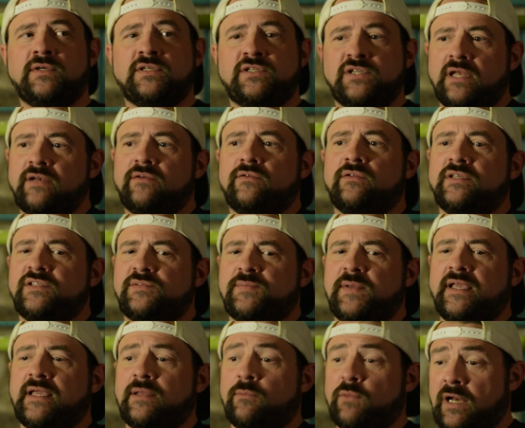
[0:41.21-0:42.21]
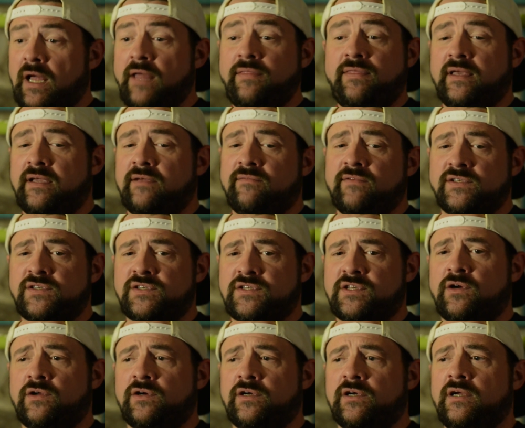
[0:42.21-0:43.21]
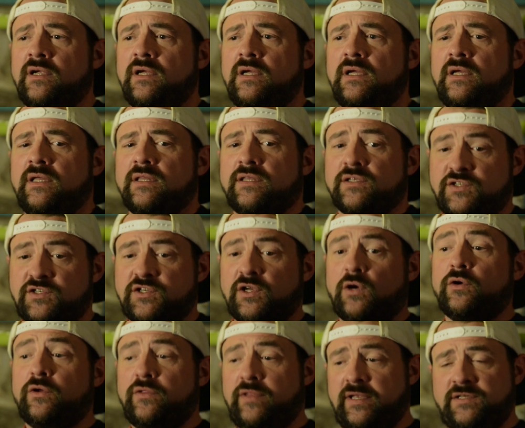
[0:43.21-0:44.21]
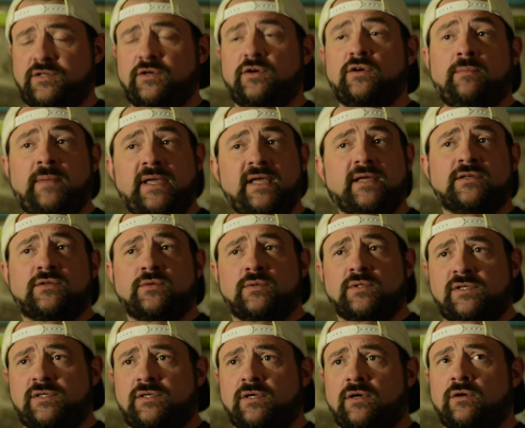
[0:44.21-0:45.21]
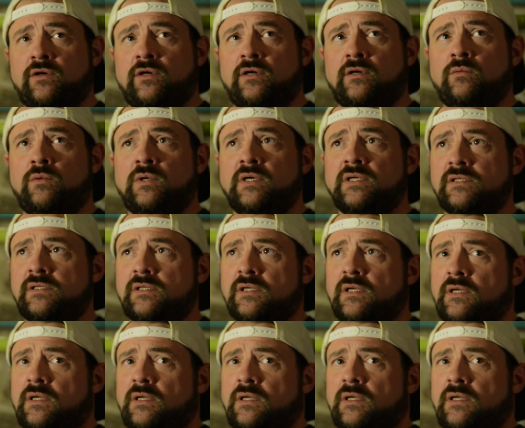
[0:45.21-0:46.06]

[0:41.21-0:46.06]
But generally speaking, when I think of a stoner, the stoner that turned me into a stoner was